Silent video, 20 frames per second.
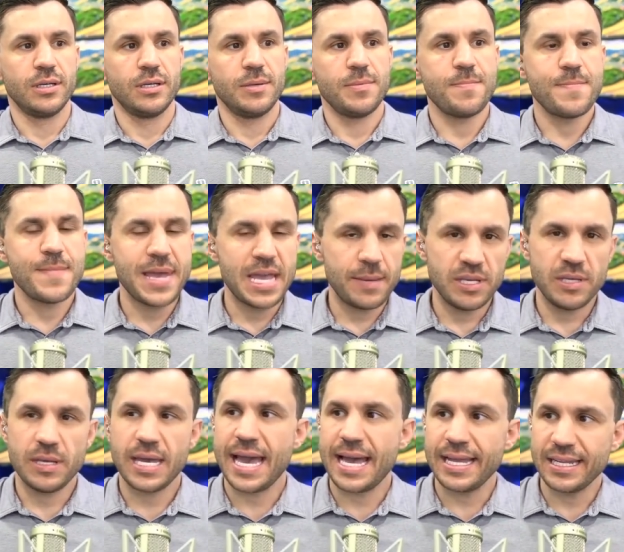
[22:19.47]

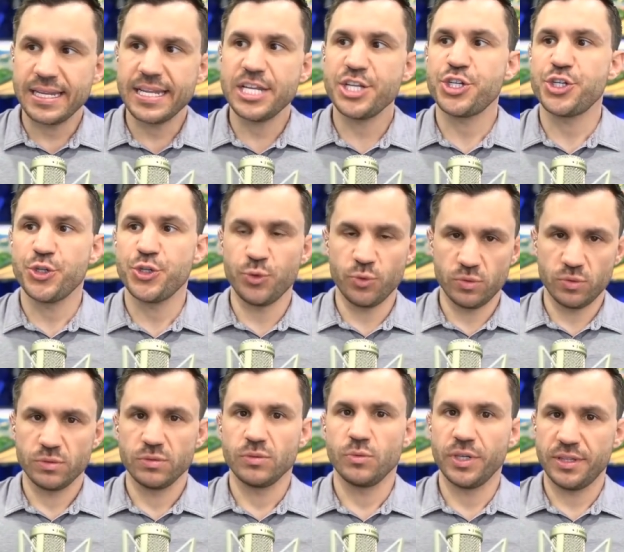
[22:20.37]
maybe had an issue
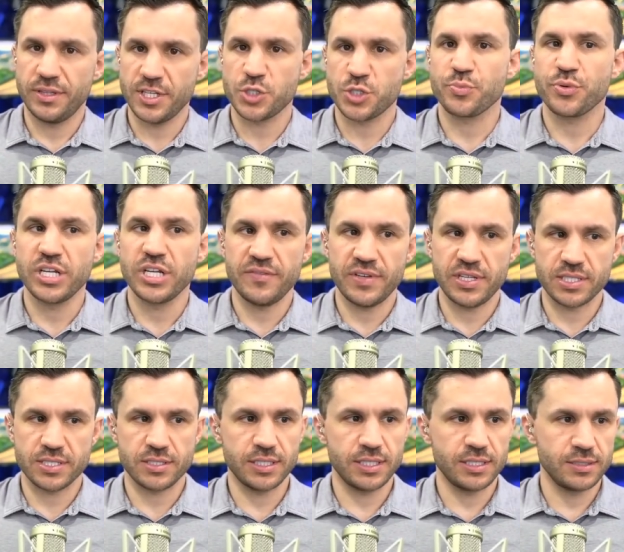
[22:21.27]
with this
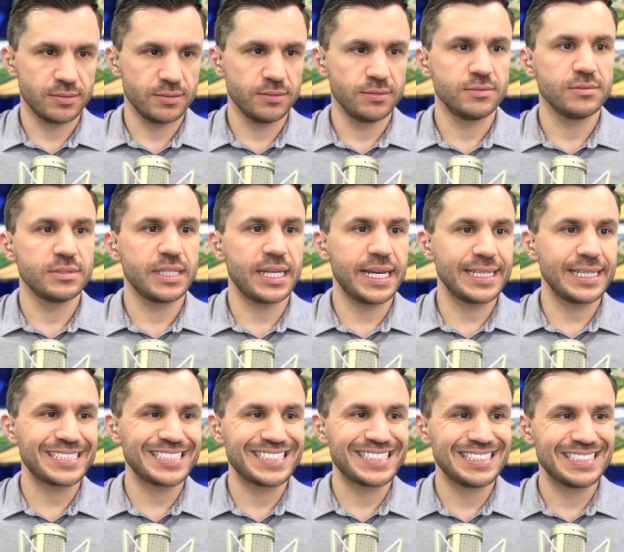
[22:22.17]
previously.
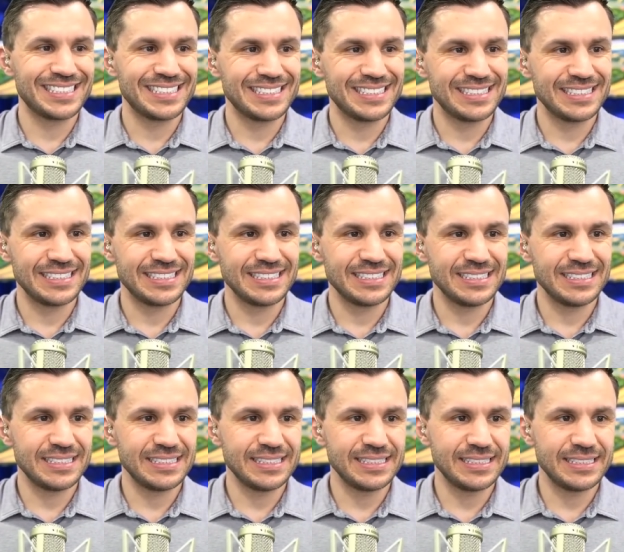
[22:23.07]
Like
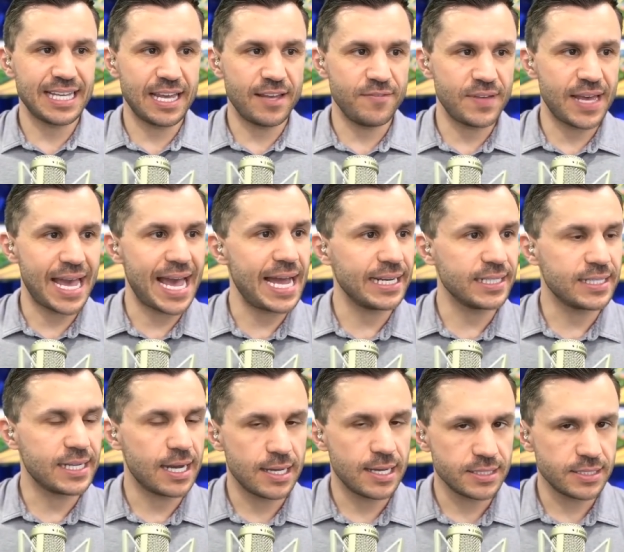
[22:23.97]
they've had
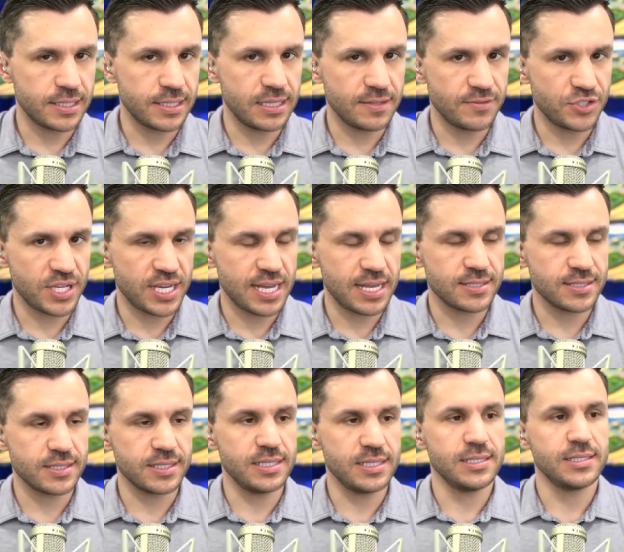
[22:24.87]
custody of
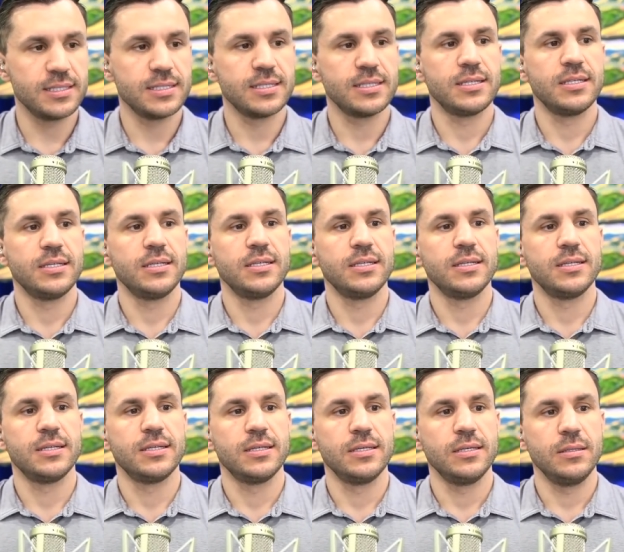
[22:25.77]
Chansley,
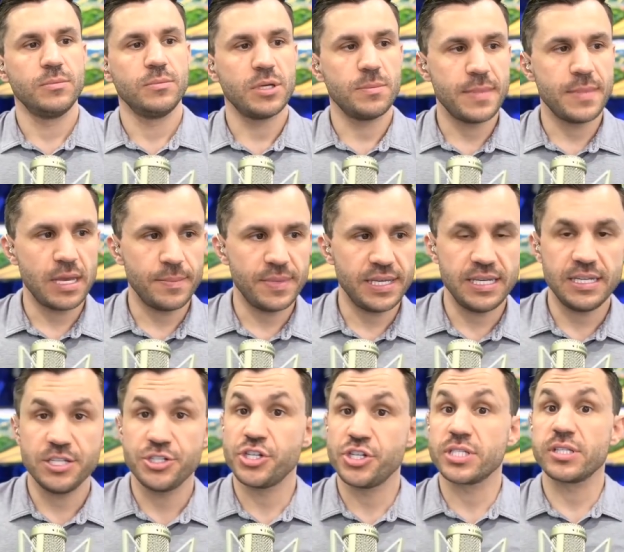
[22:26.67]
but maybe
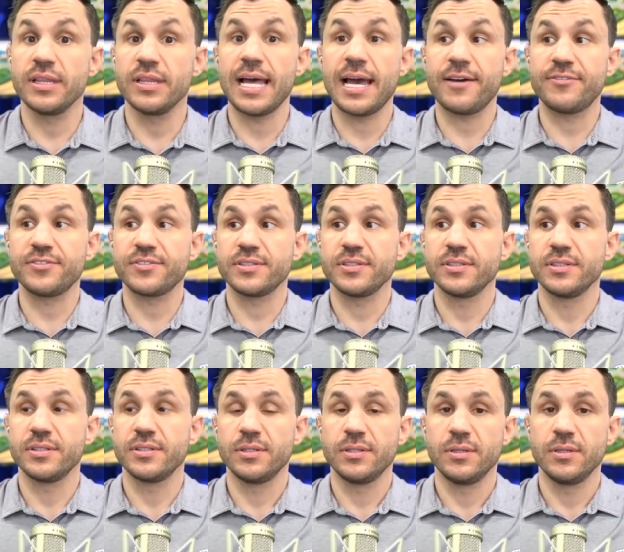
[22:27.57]
he's just left
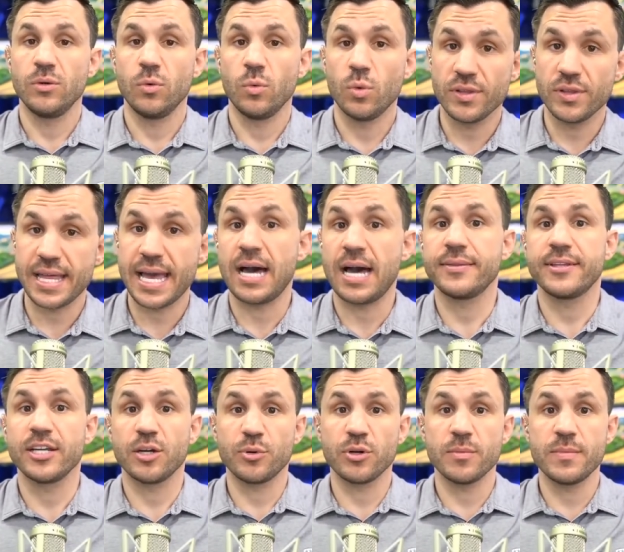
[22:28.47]
without
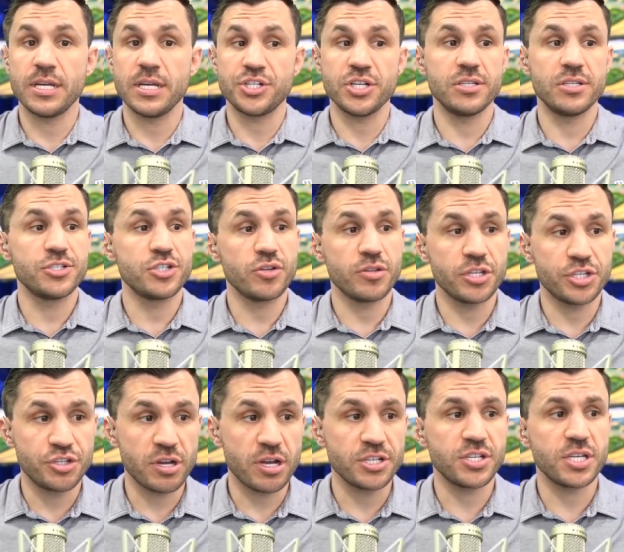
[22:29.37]
their permission. So the
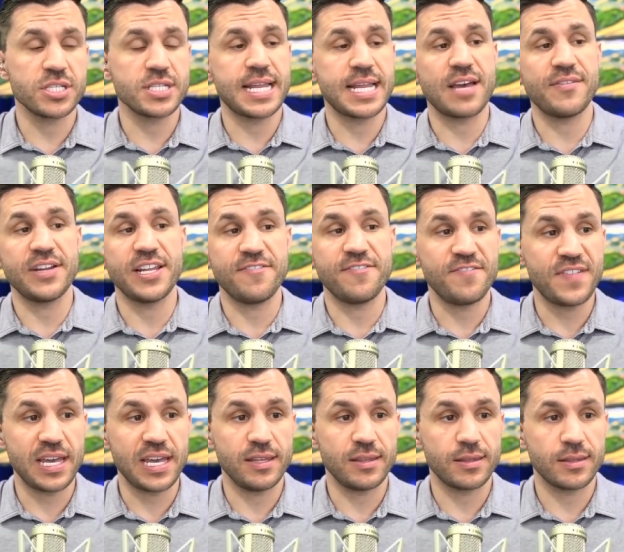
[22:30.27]
judge doesn't have any
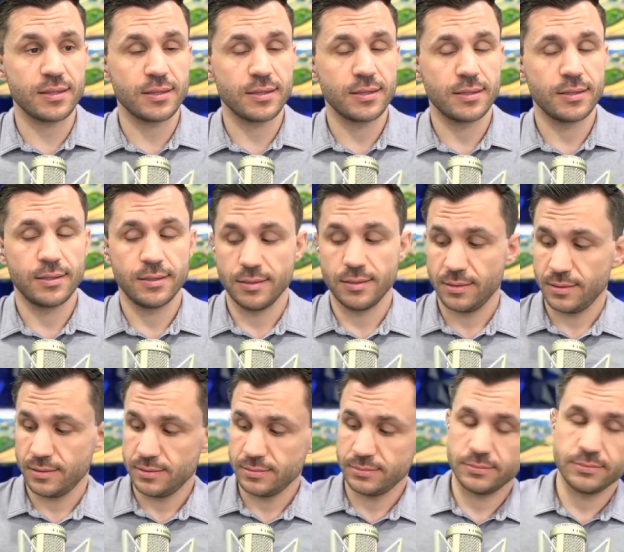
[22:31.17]
faith.
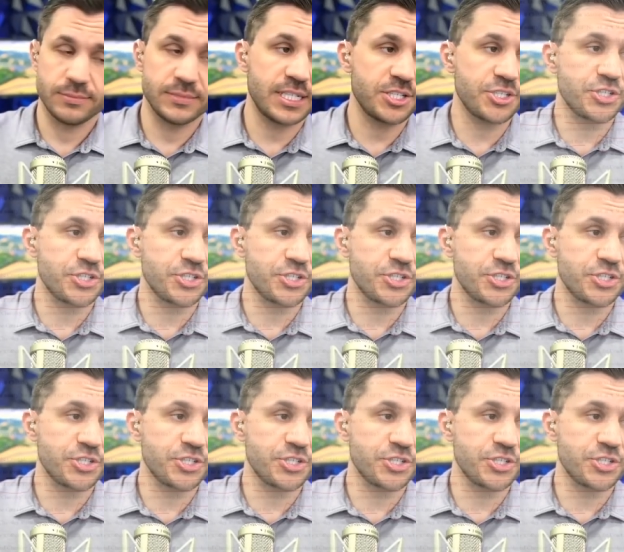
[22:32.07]
Not